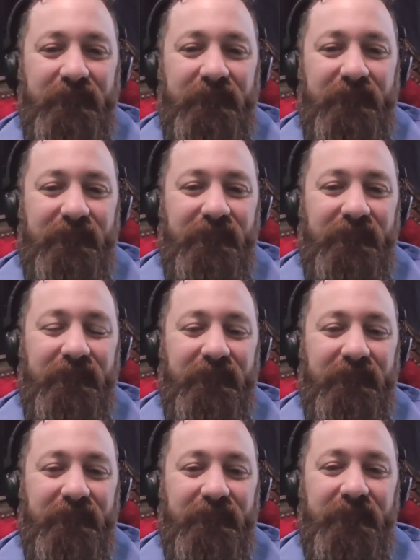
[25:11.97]

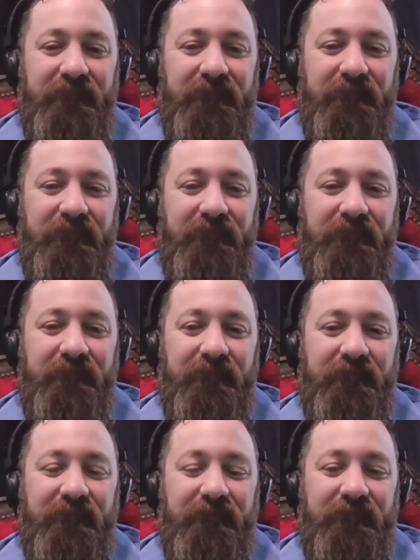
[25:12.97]

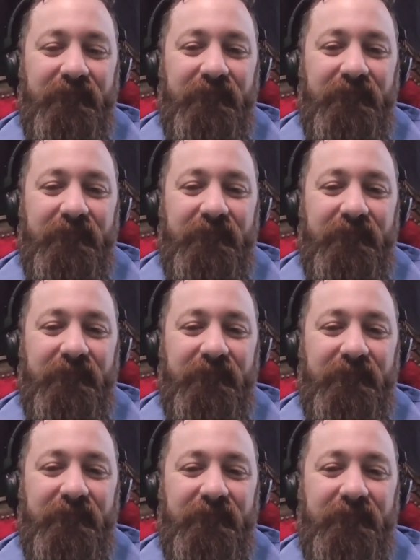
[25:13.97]

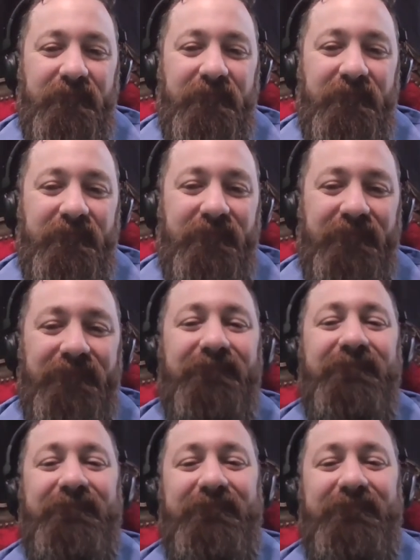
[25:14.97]
No words are spoken by the person on screen.